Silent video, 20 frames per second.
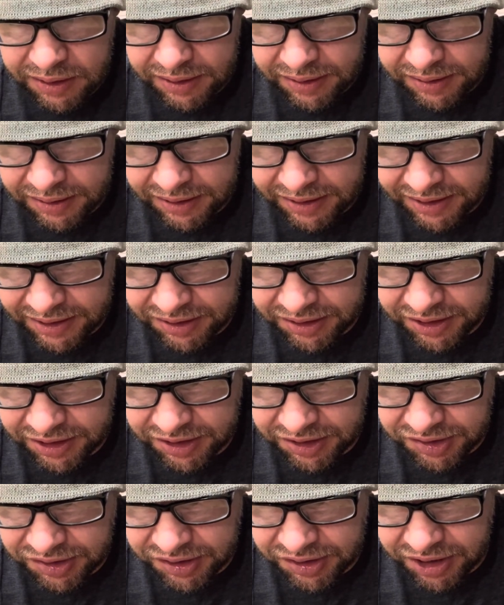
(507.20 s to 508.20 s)

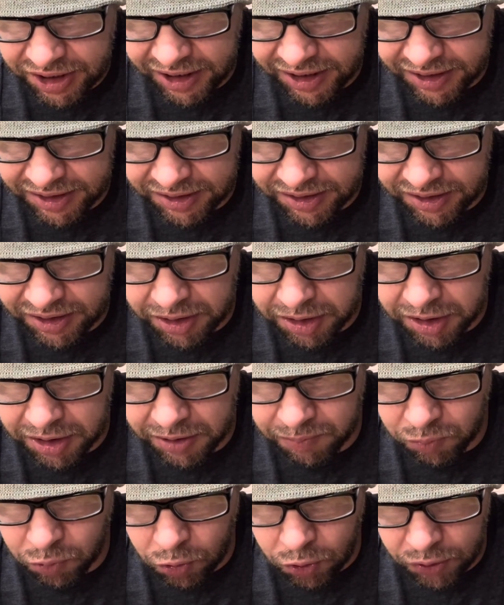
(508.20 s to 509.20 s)
and the
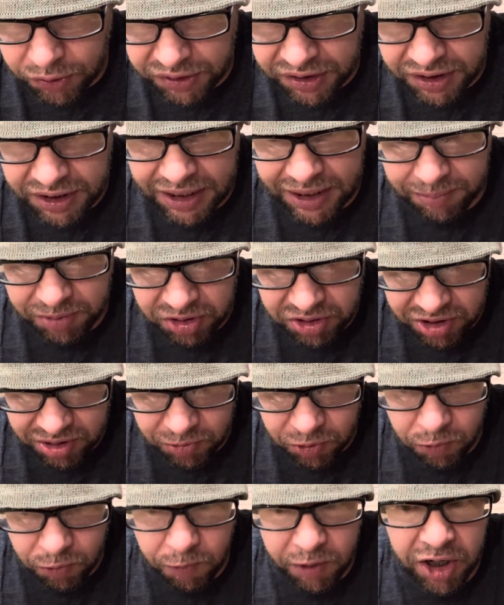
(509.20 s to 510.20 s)
more that I become
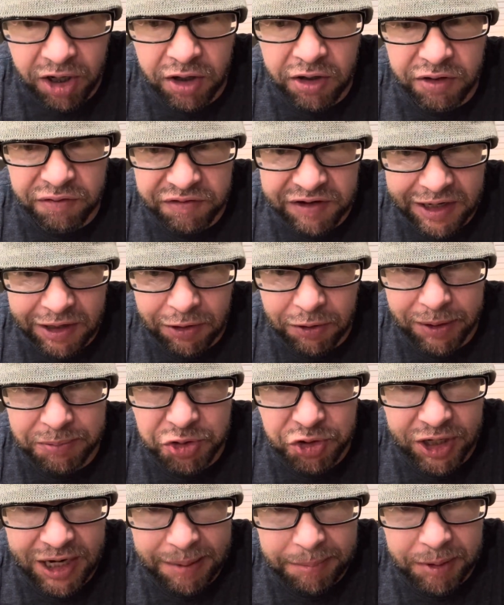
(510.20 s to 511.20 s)
aware of how I'm
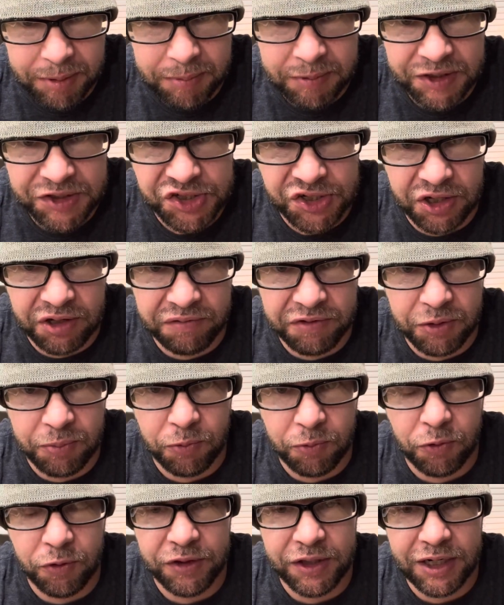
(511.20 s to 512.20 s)
trapping myself, the
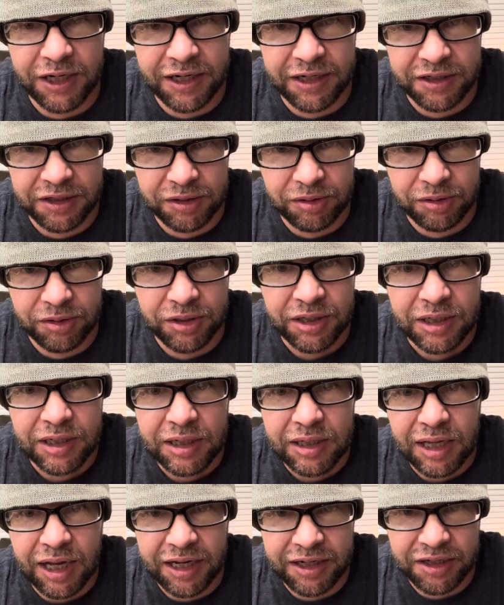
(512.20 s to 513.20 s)
more that I
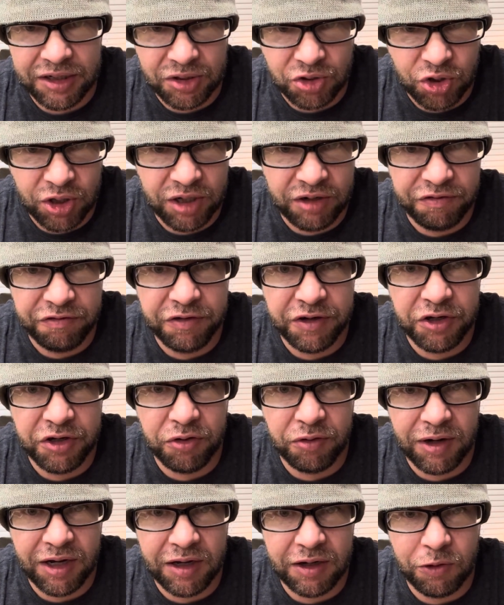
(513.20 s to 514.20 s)
can try to
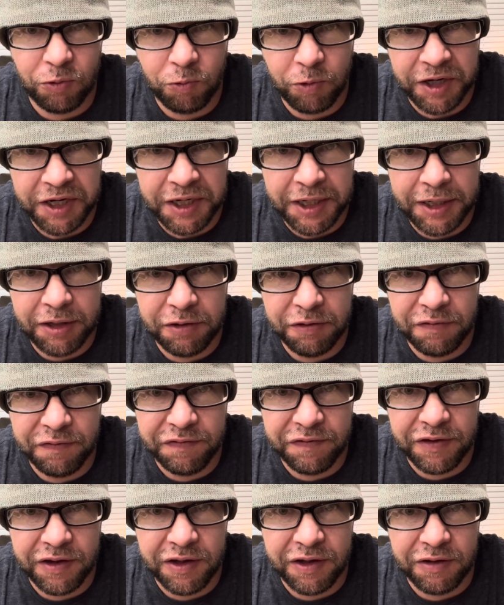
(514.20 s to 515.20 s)
figure out a way
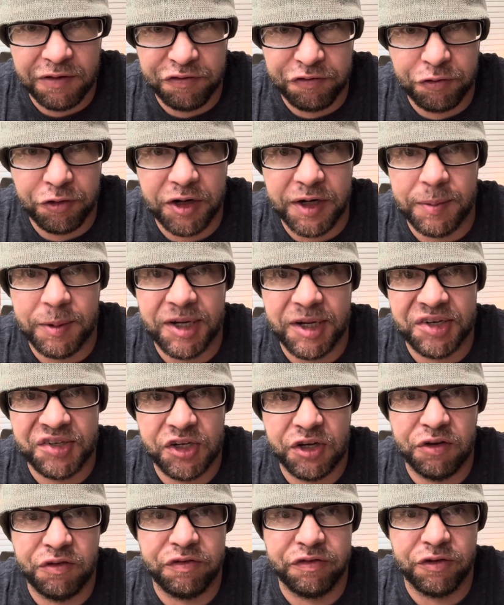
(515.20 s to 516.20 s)
of freeing
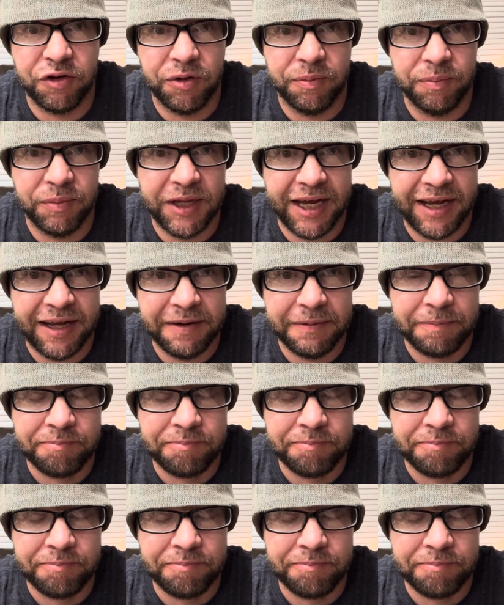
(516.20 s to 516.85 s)
myself from that.